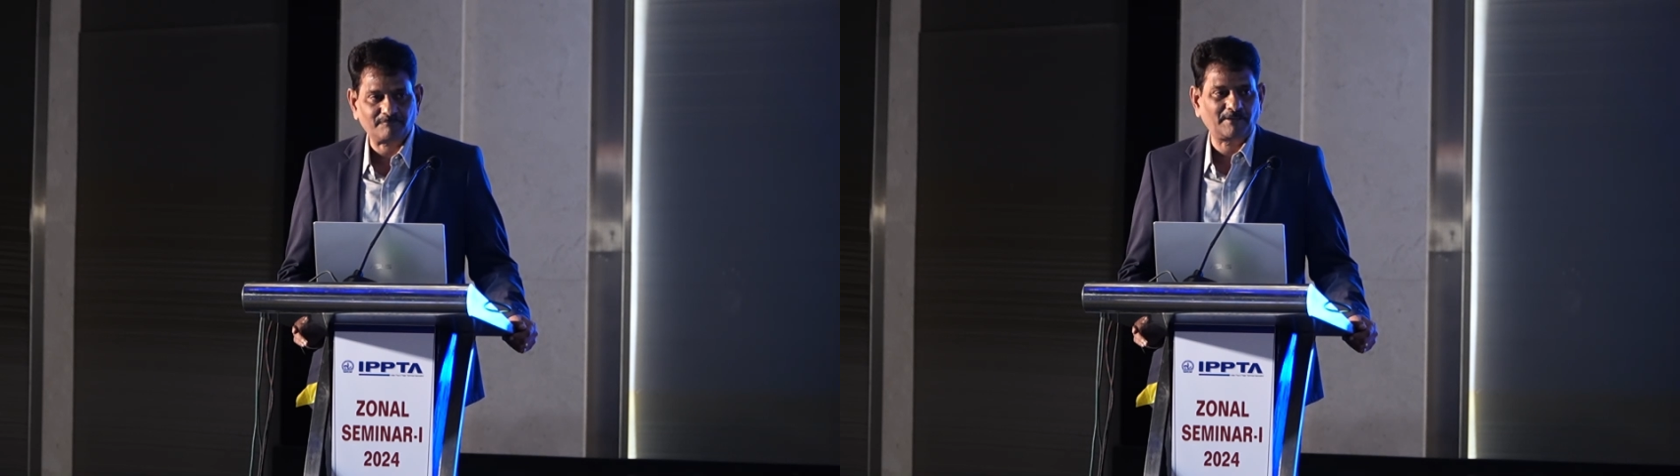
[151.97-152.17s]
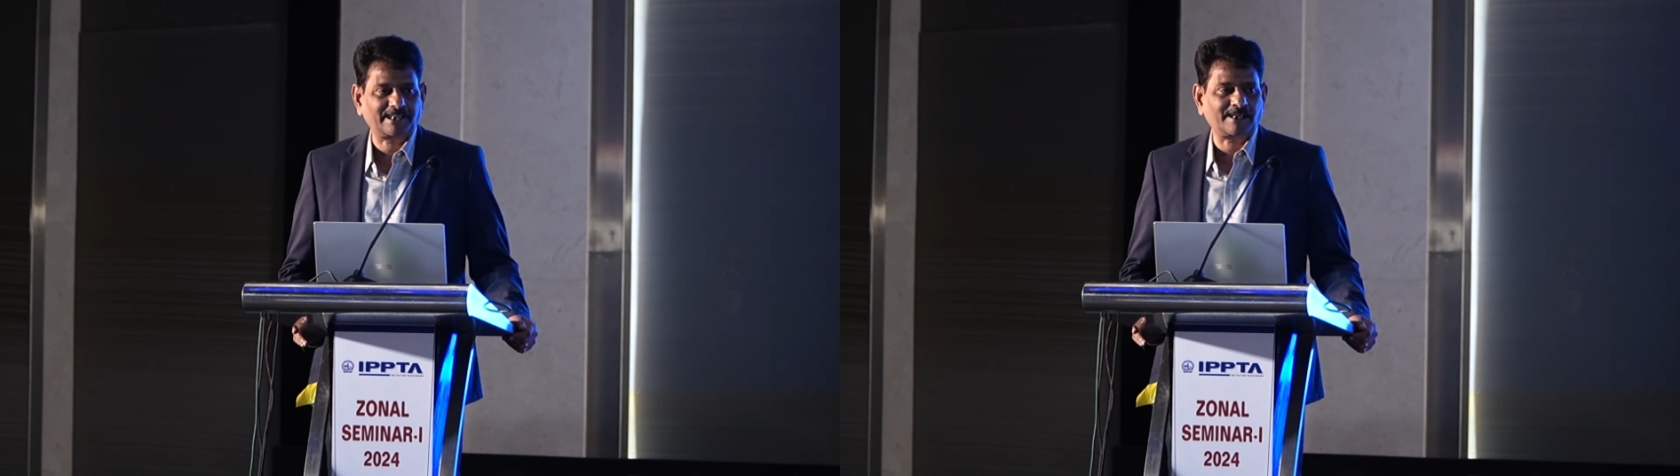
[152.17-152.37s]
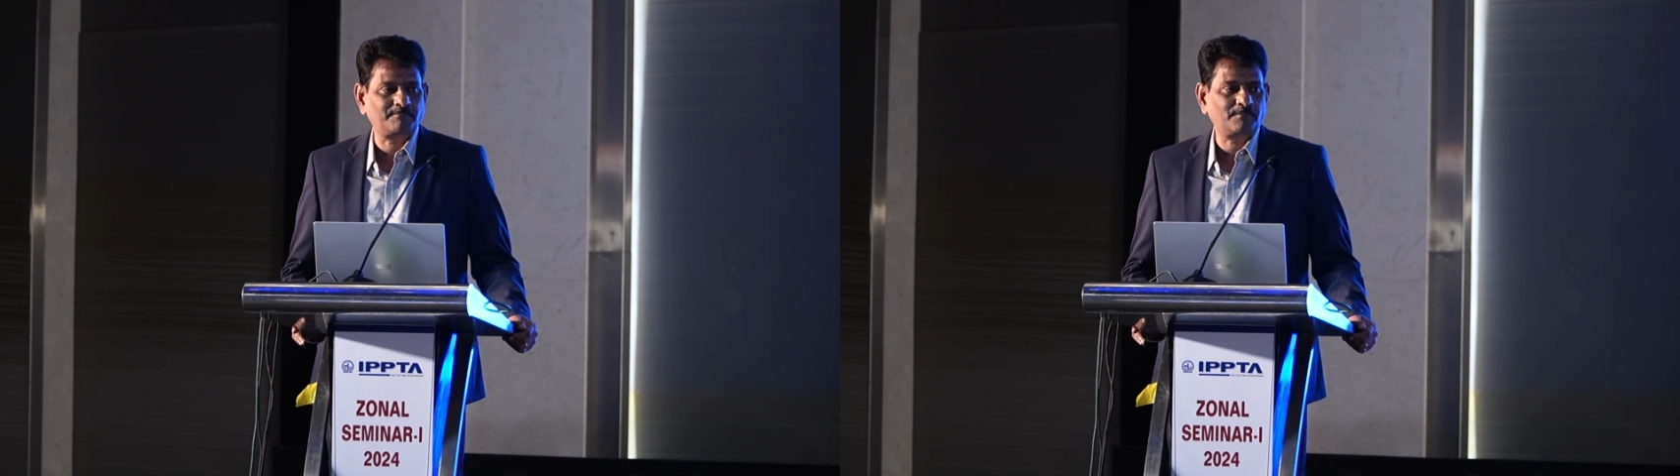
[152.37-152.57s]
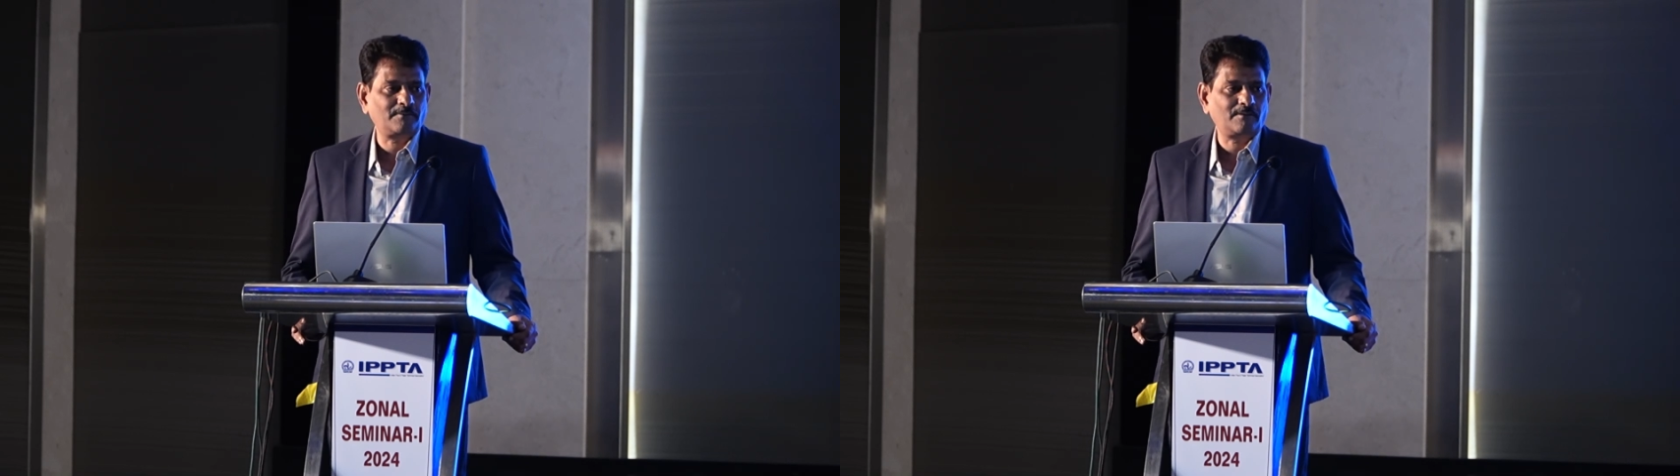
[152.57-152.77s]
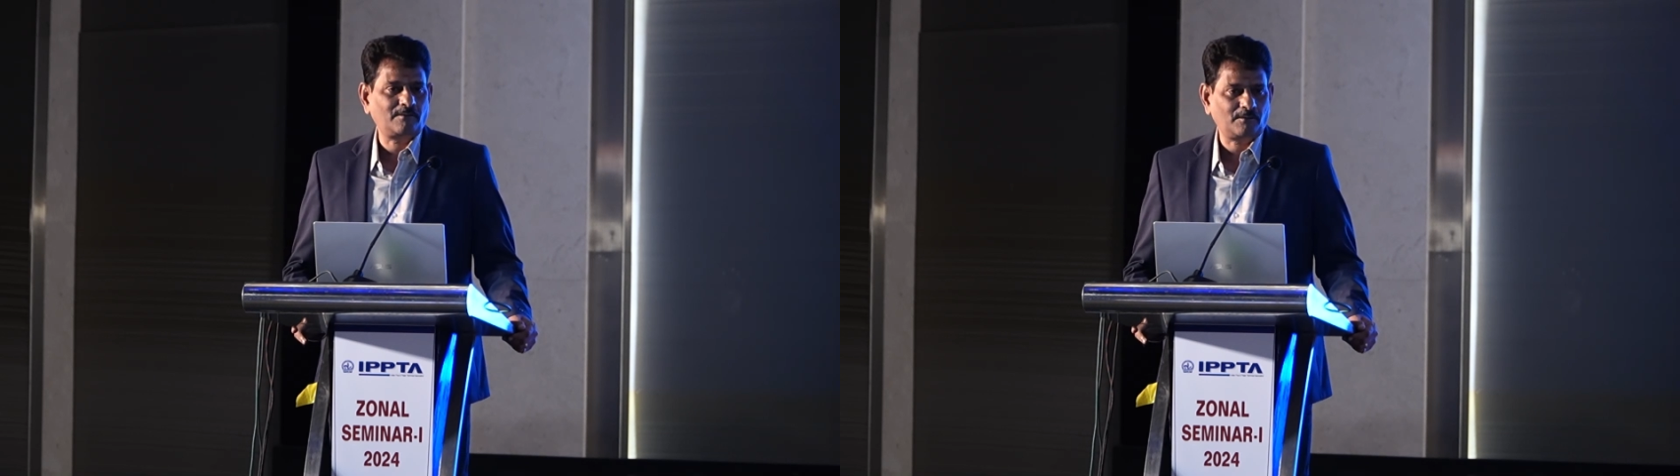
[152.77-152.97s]
welcome
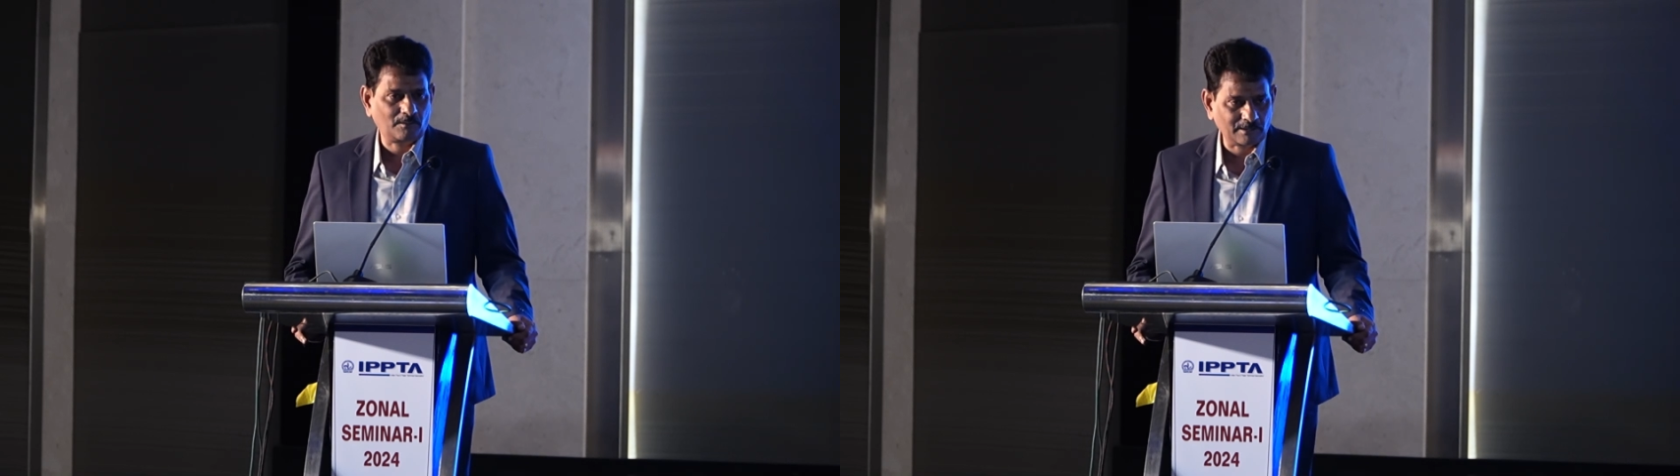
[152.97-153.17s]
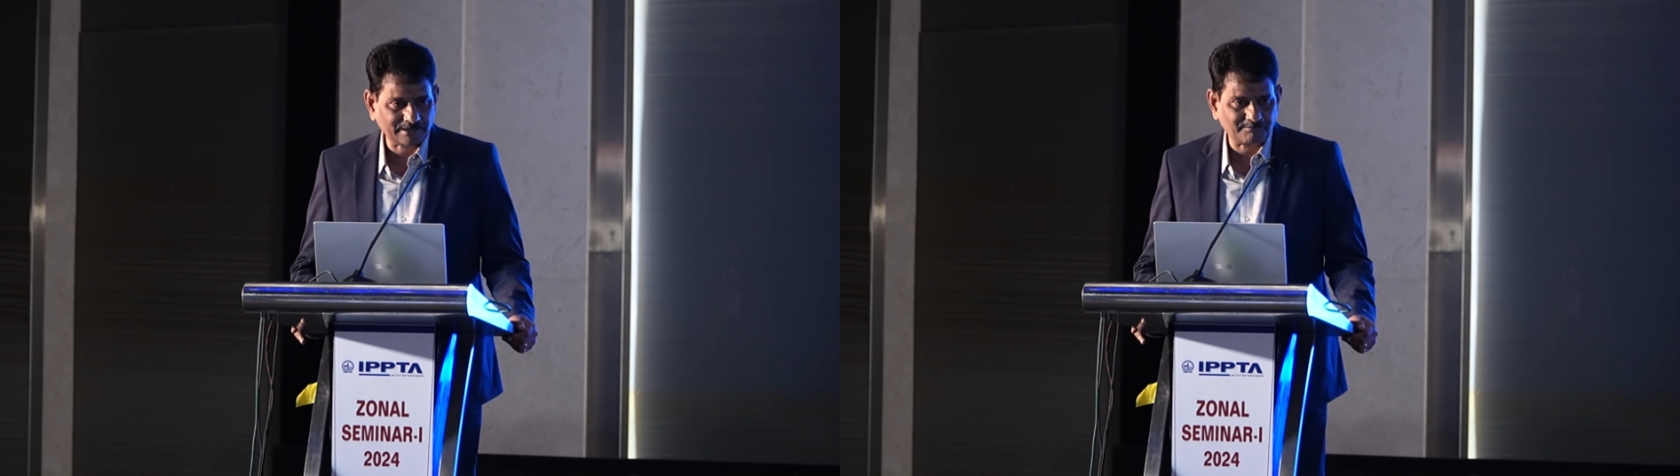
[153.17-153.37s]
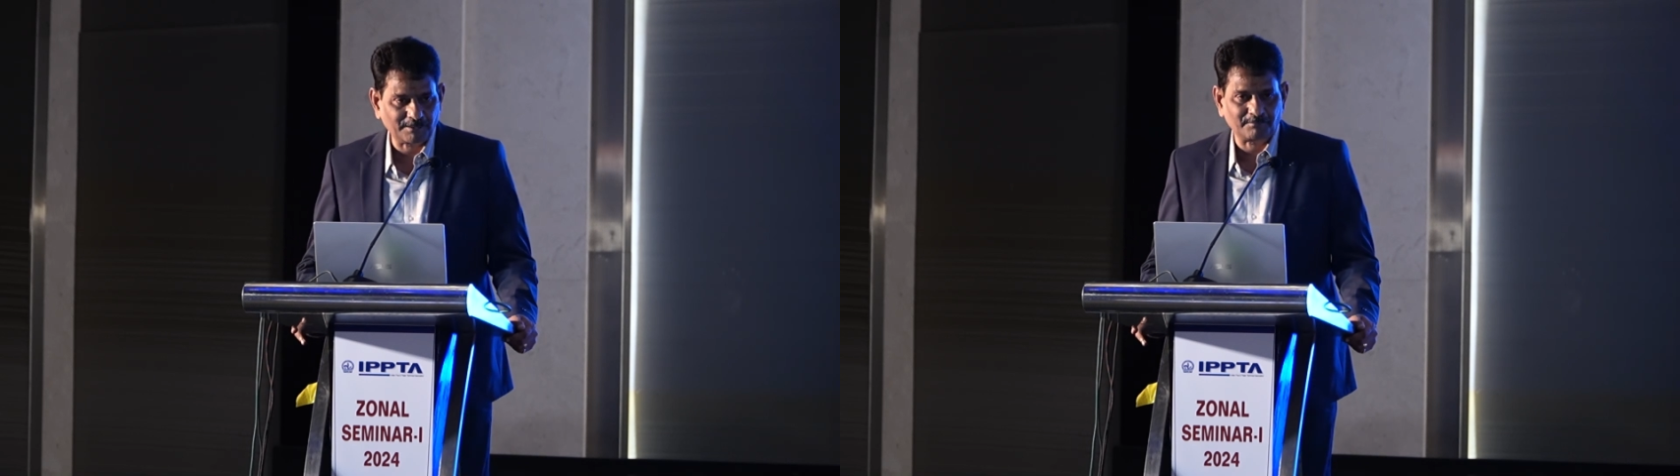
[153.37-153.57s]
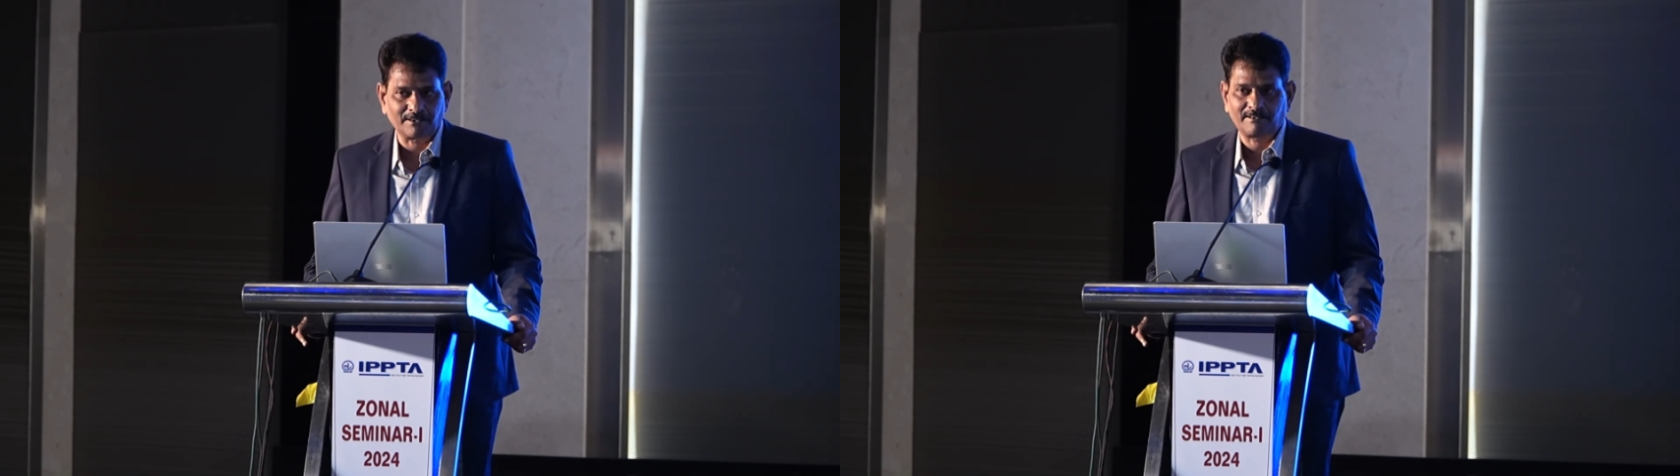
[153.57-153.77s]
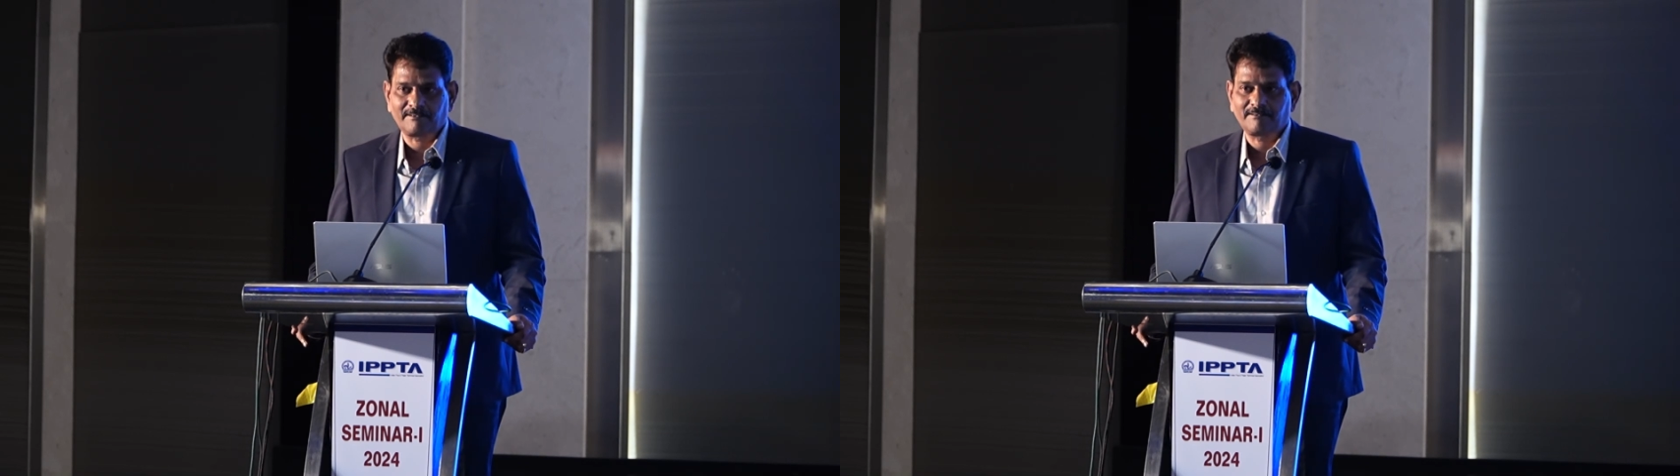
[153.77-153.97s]
all the people